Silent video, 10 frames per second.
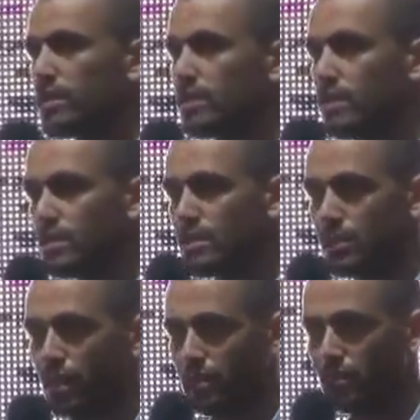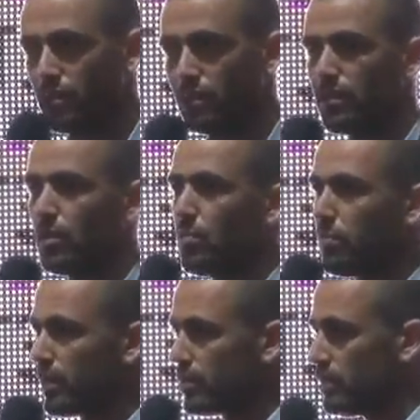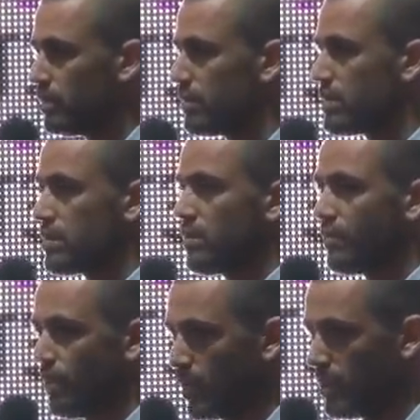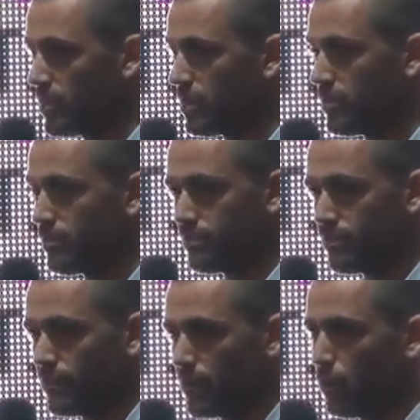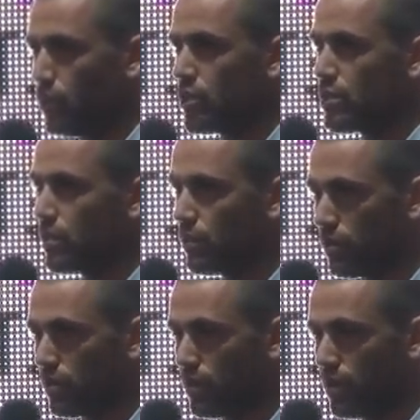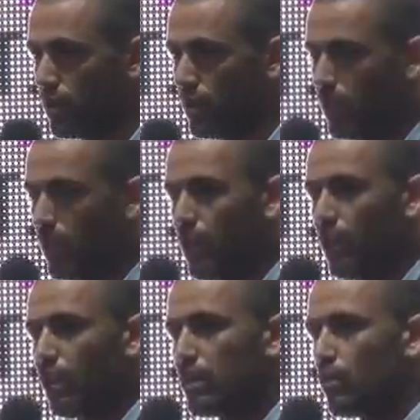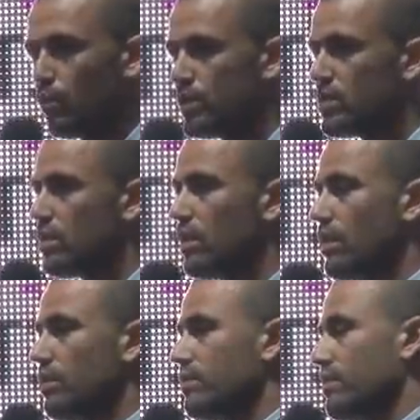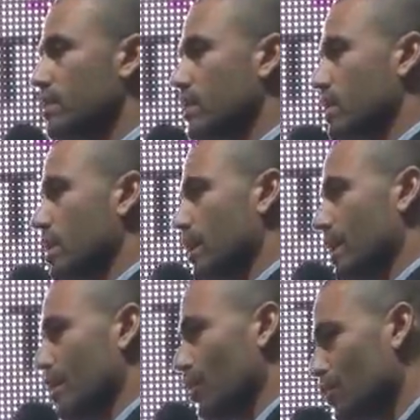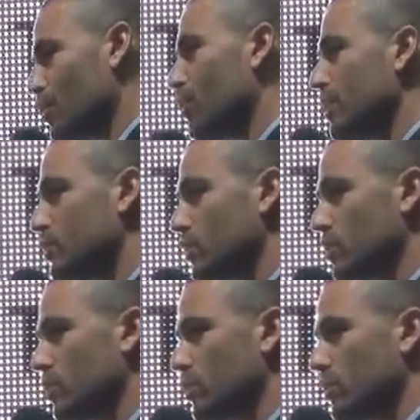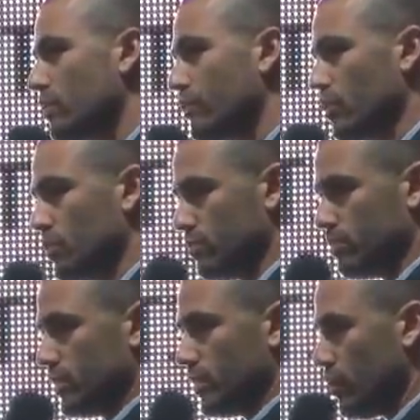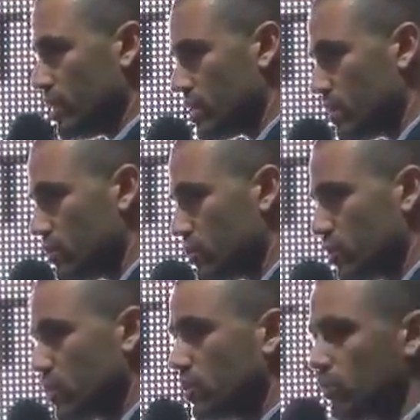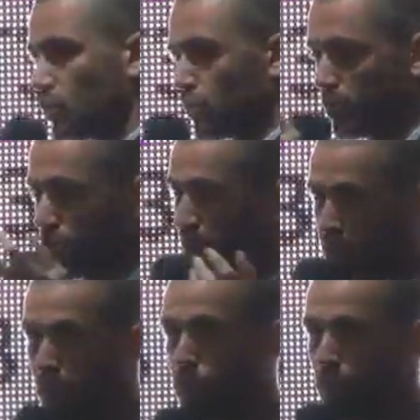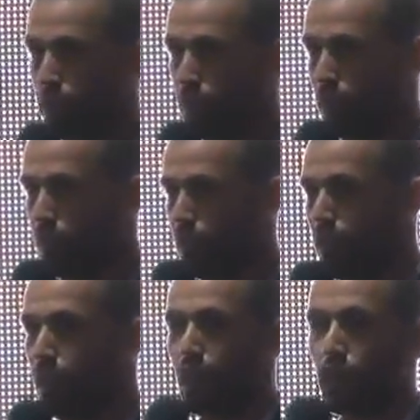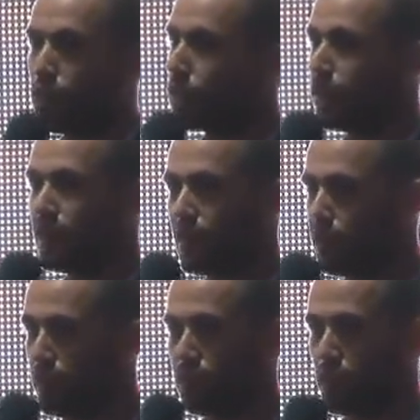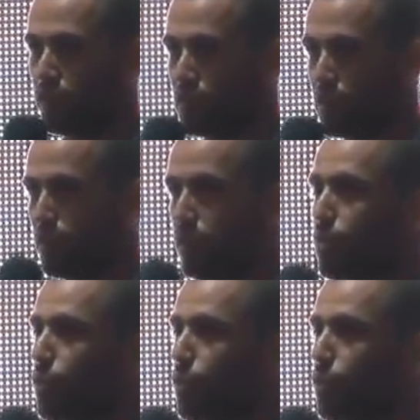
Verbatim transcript: 600 patents families, which is a lot. We still have a long way to go from the research to commercialization. Not only Tel Aviv University,